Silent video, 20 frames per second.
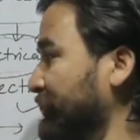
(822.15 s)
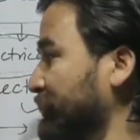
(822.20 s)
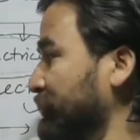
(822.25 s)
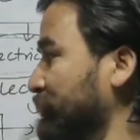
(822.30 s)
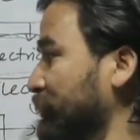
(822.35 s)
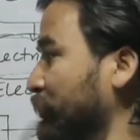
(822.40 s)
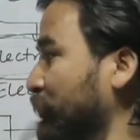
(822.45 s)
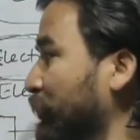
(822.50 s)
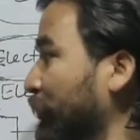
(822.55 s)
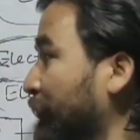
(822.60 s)

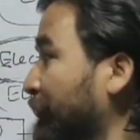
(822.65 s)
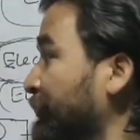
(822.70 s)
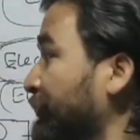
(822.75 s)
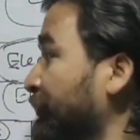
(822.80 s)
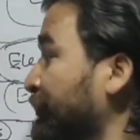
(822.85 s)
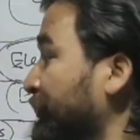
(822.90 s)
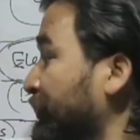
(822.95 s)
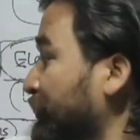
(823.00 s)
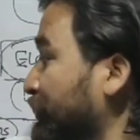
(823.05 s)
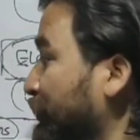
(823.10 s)
So hope
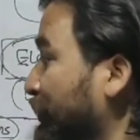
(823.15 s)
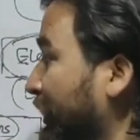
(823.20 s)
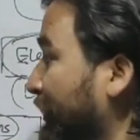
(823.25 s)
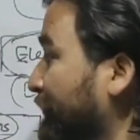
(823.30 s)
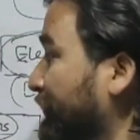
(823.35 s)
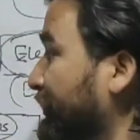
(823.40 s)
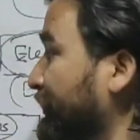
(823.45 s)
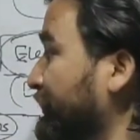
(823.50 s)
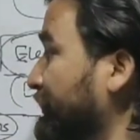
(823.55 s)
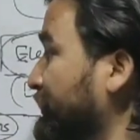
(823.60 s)
you
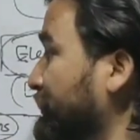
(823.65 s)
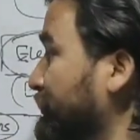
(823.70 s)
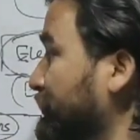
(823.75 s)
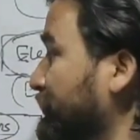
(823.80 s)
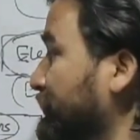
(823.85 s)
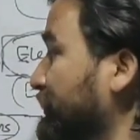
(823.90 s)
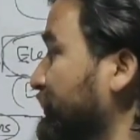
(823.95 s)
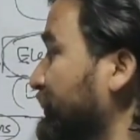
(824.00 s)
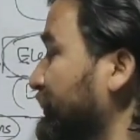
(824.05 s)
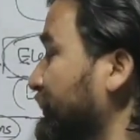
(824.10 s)
have
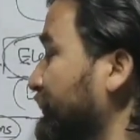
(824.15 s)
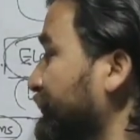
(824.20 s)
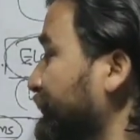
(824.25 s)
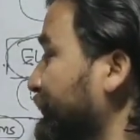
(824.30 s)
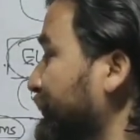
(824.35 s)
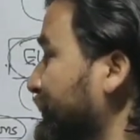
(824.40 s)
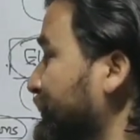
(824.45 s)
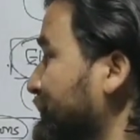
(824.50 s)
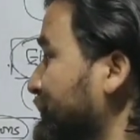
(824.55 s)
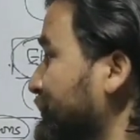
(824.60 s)
understood the
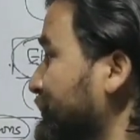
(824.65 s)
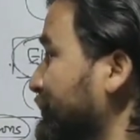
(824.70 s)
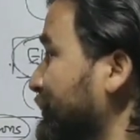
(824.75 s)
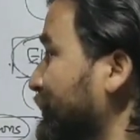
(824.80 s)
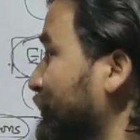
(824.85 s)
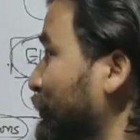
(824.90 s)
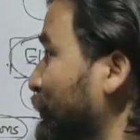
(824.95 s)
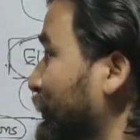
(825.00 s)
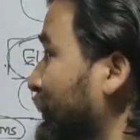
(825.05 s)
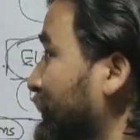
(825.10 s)
difference
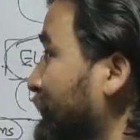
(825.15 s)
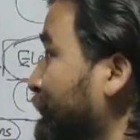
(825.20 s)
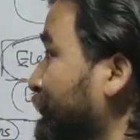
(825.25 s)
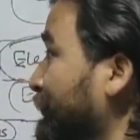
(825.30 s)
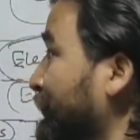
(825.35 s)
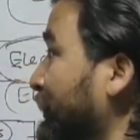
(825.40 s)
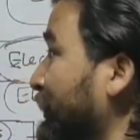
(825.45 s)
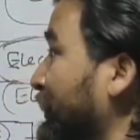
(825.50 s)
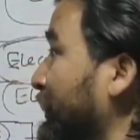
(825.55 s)
between